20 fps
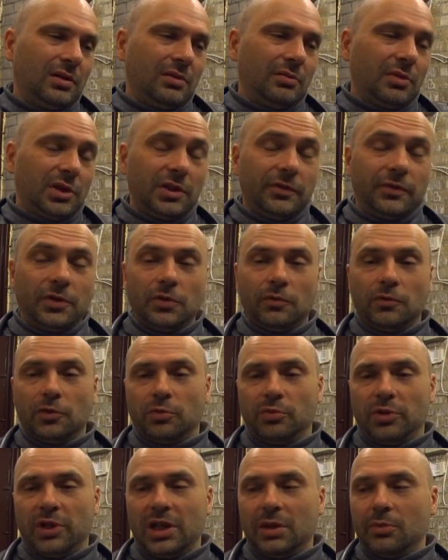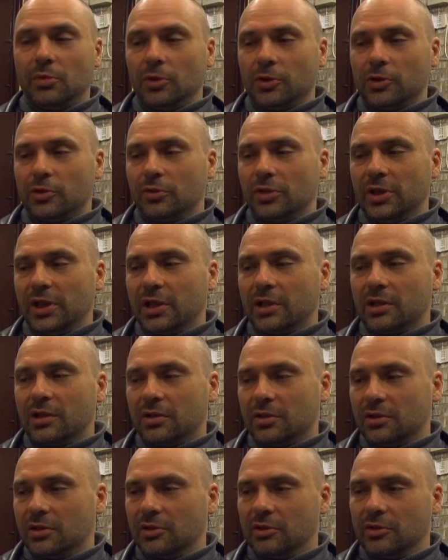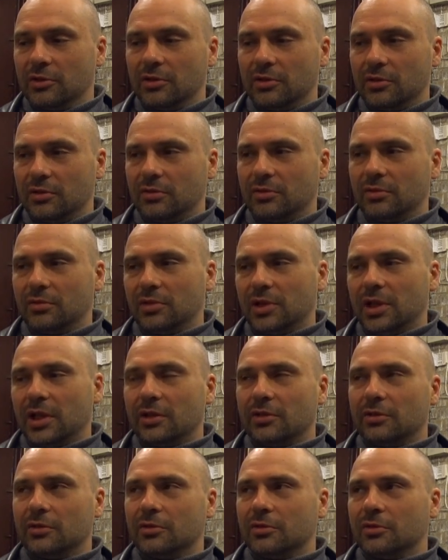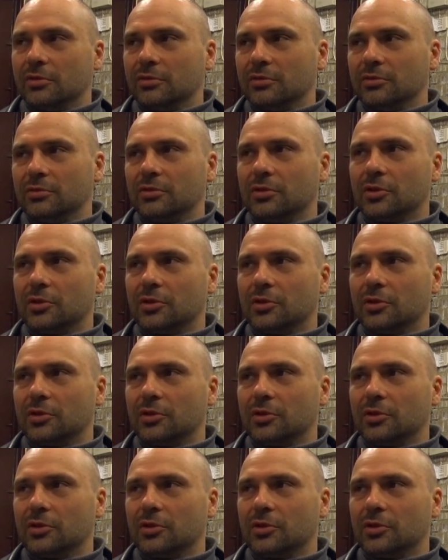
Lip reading: But if you would be able to I don't know,